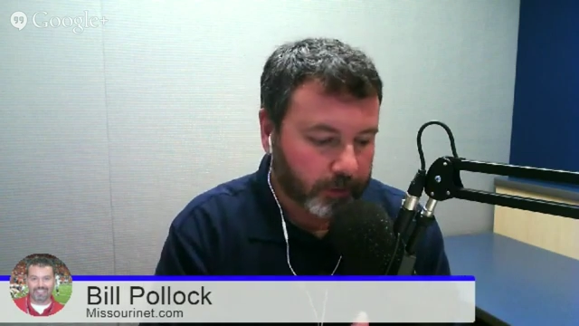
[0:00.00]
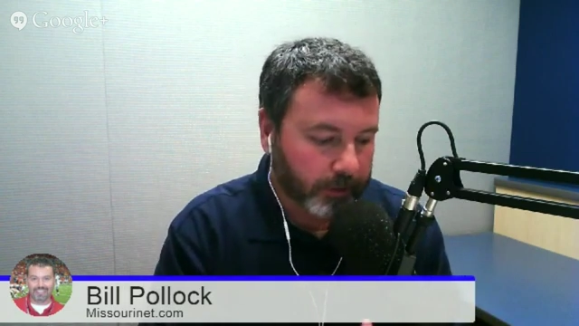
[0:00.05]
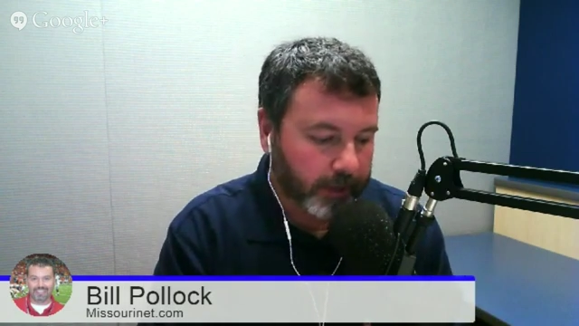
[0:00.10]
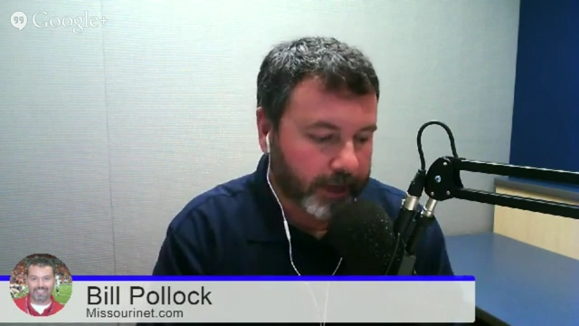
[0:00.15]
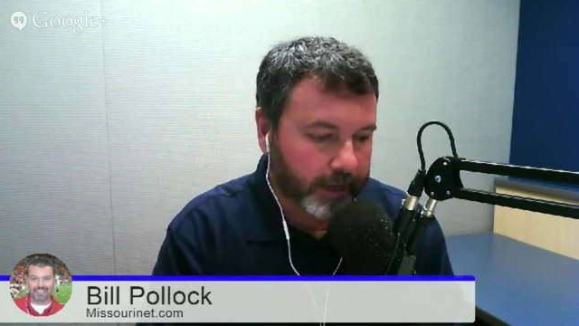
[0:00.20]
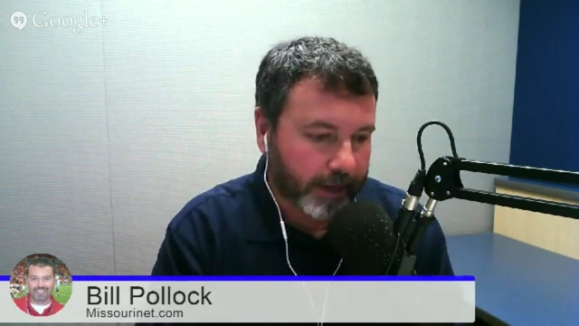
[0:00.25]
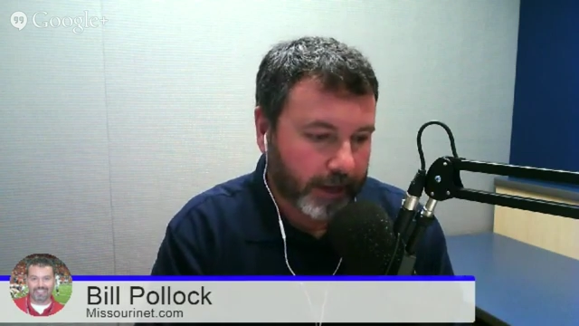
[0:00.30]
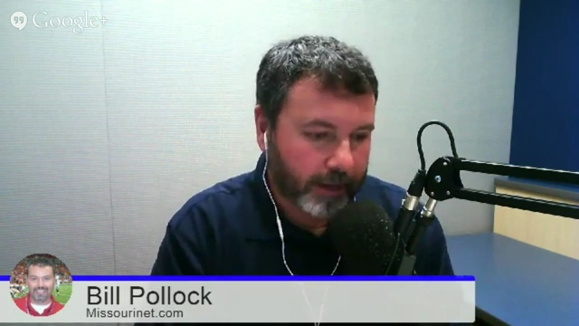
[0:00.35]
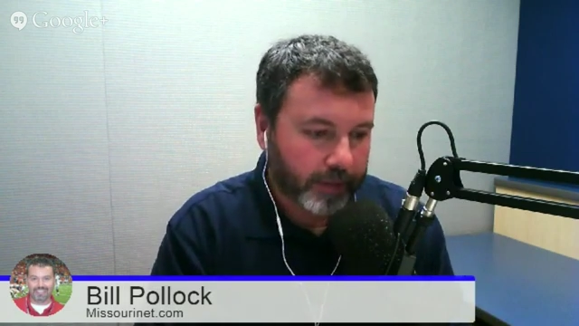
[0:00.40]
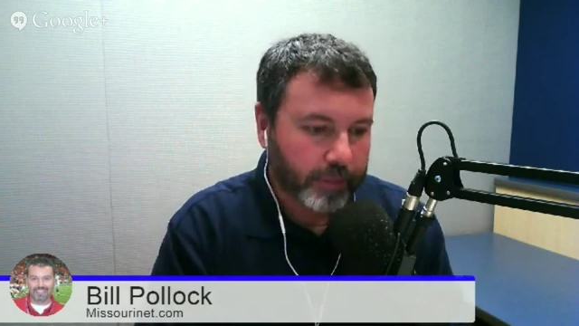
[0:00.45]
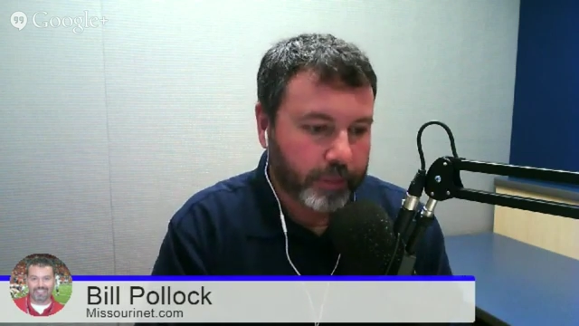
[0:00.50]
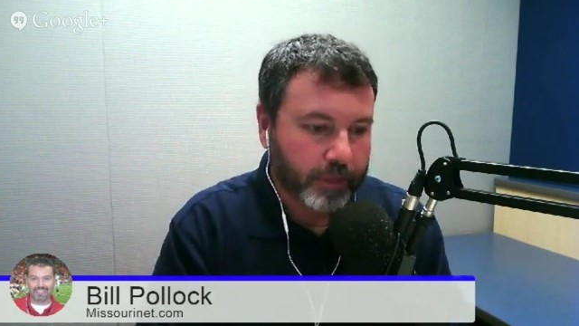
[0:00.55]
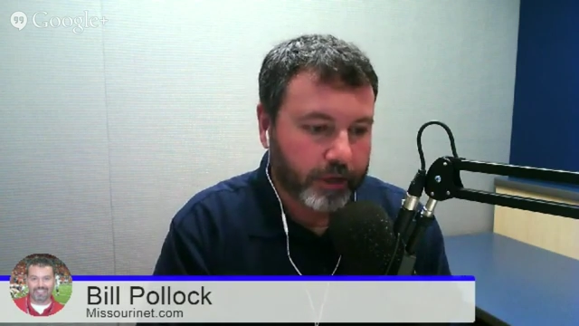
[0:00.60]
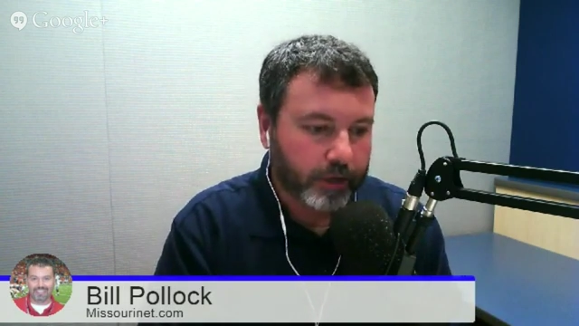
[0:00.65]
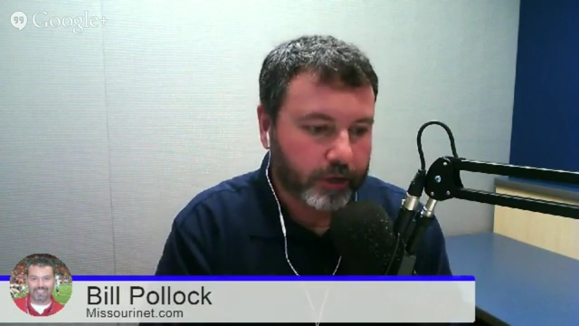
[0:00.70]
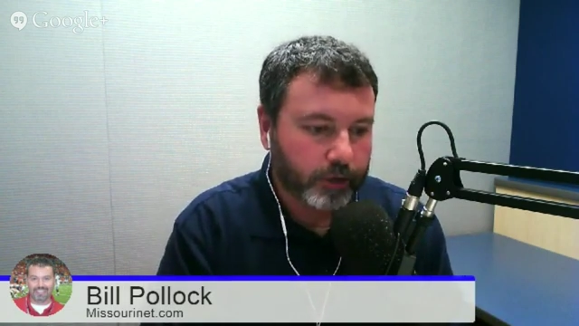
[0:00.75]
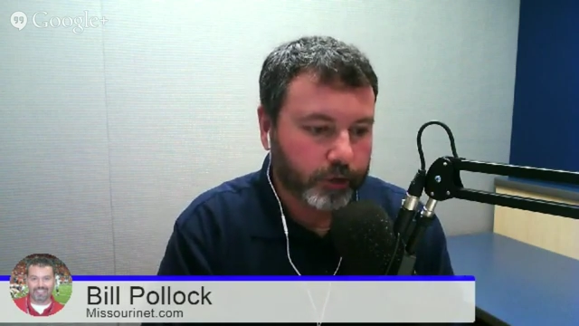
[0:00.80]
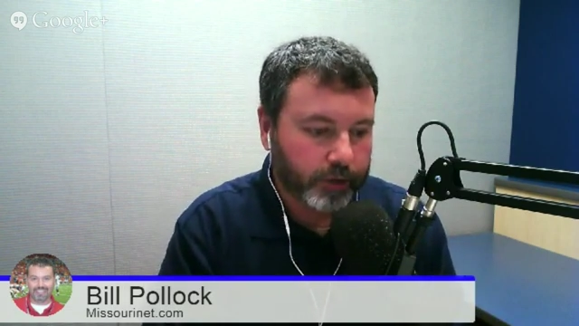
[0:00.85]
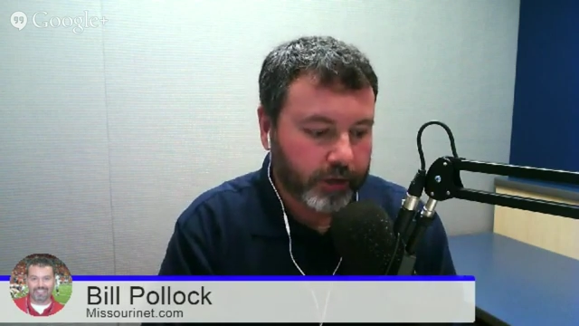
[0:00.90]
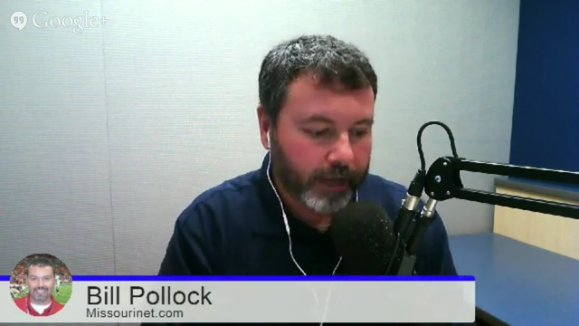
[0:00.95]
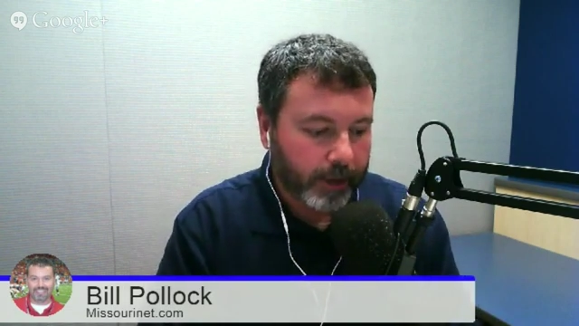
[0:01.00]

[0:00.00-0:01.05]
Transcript: debate, and theater